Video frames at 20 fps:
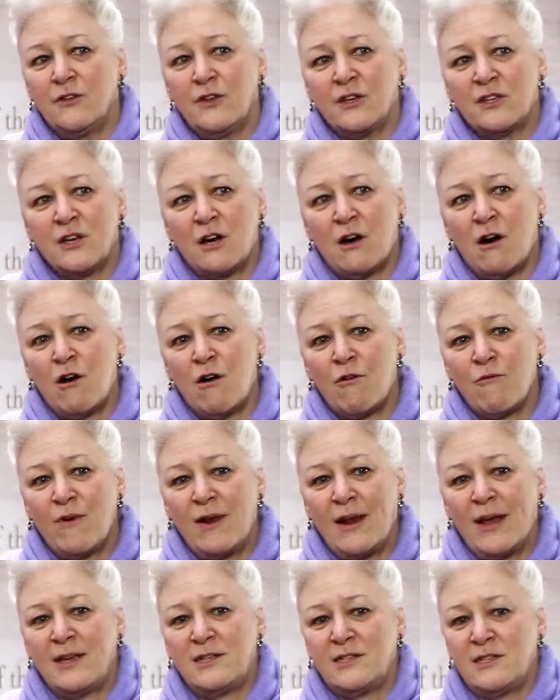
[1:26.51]
that are
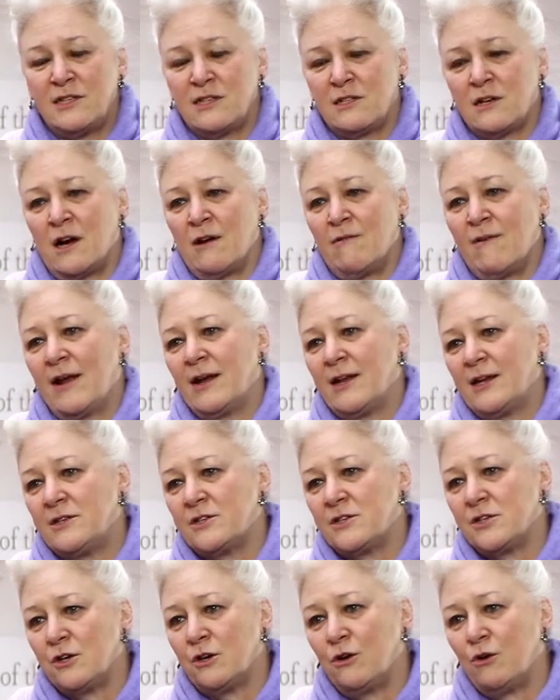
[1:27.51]
relating directly
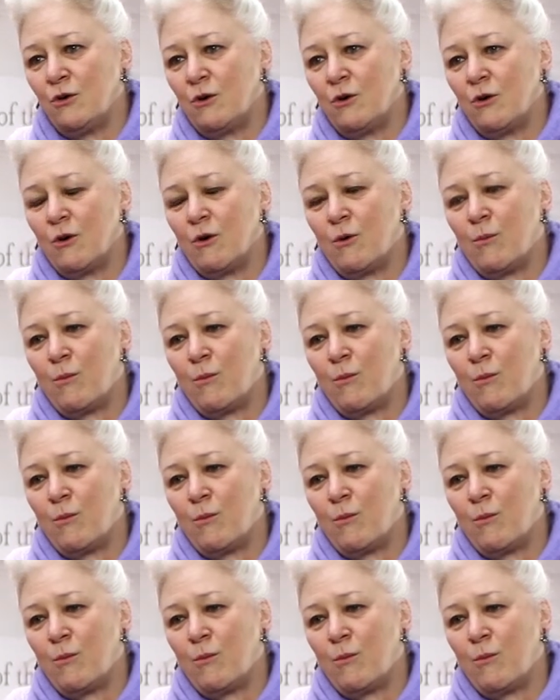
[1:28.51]
to